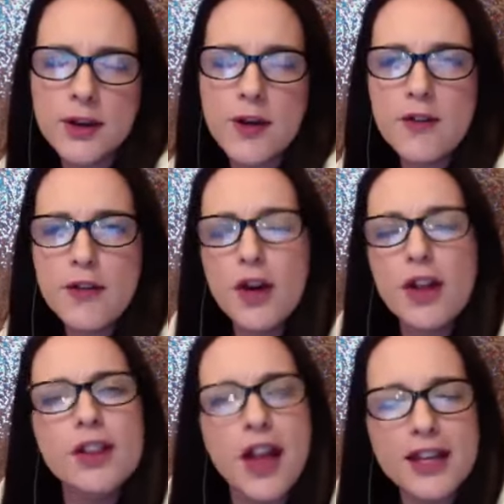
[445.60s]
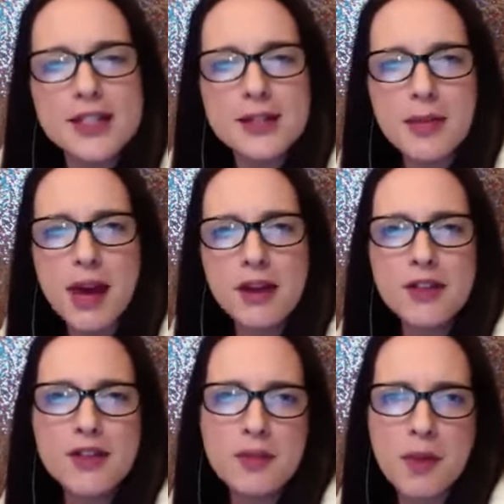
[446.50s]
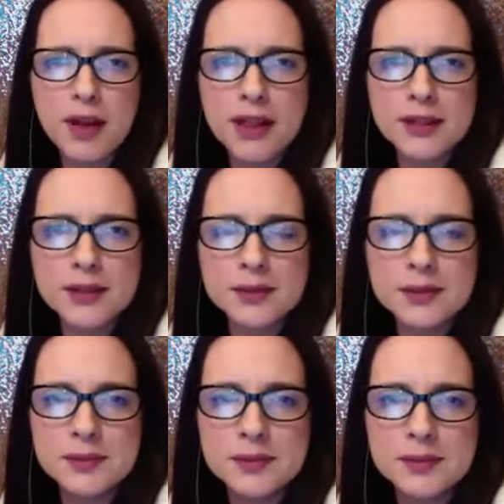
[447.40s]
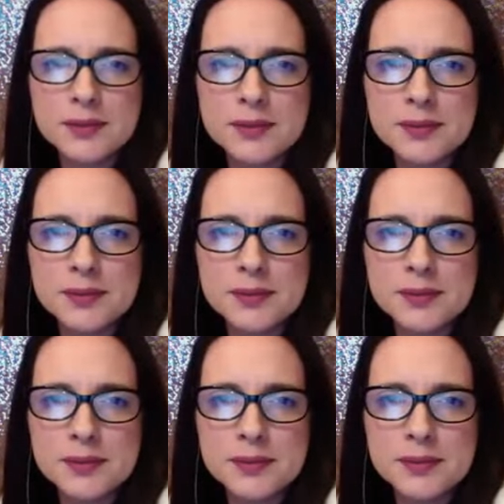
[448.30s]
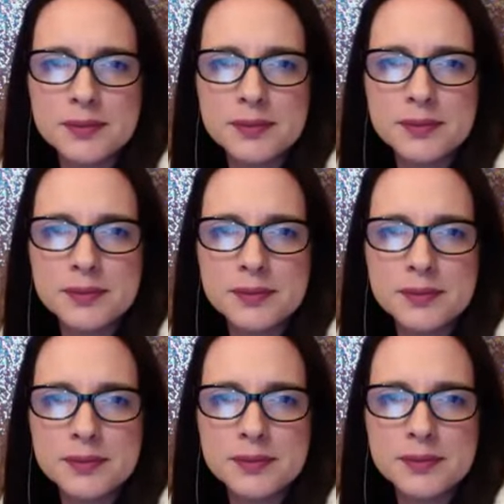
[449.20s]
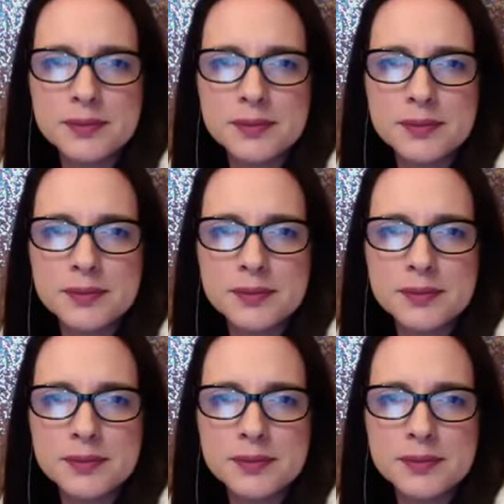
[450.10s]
for a less amount of money? Would you be interested in that?